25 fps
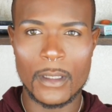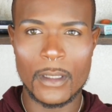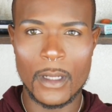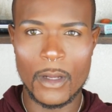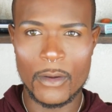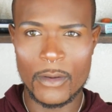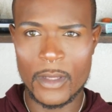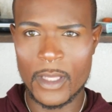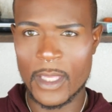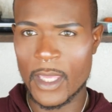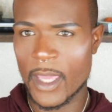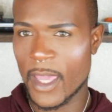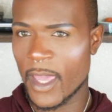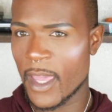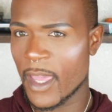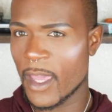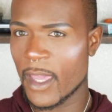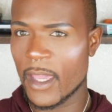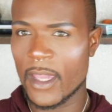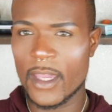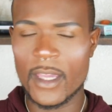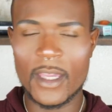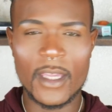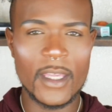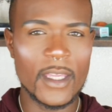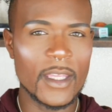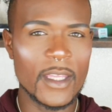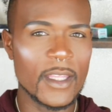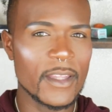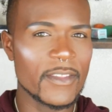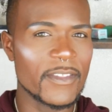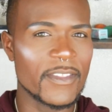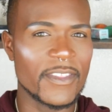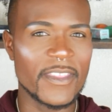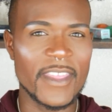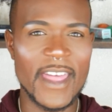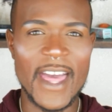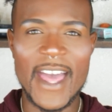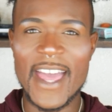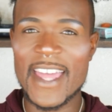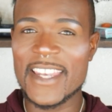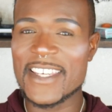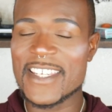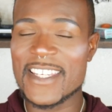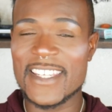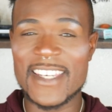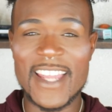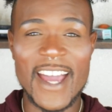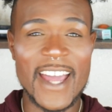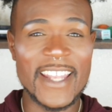Okay,
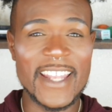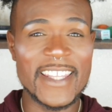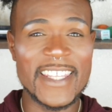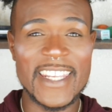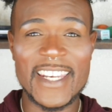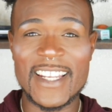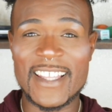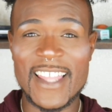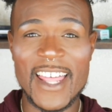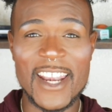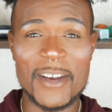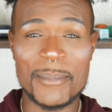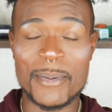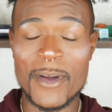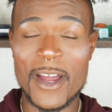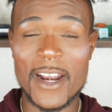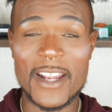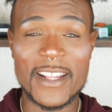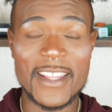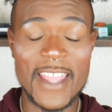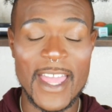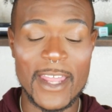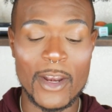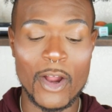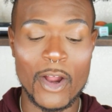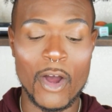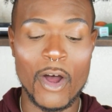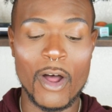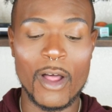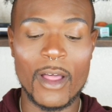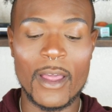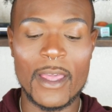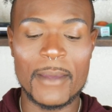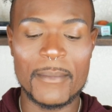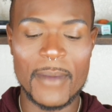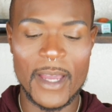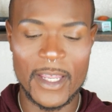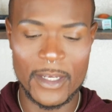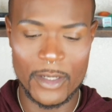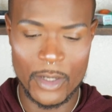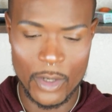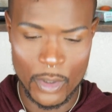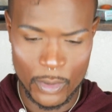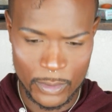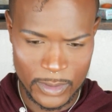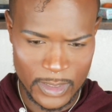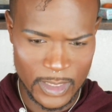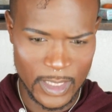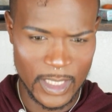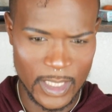that did not need a lot of product at all and my
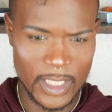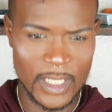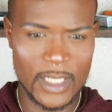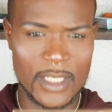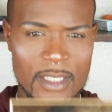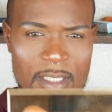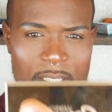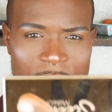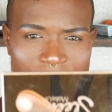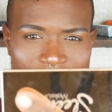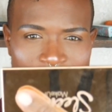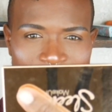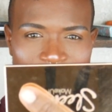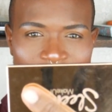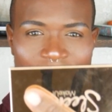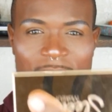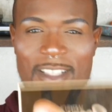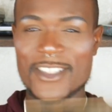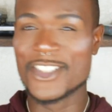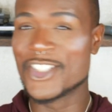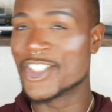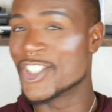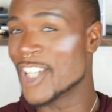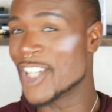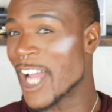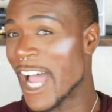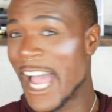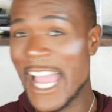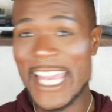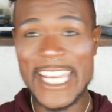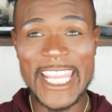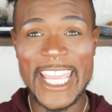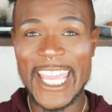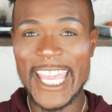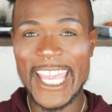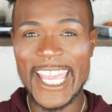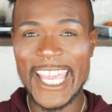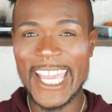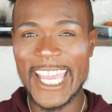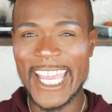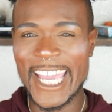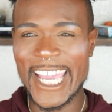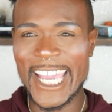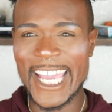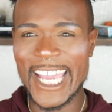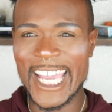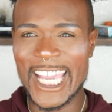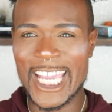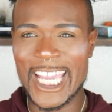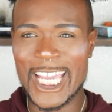nose is
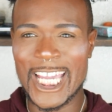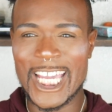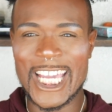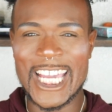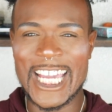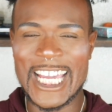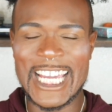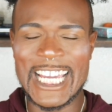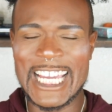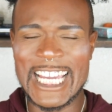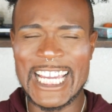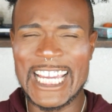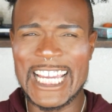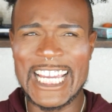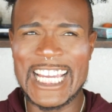shining!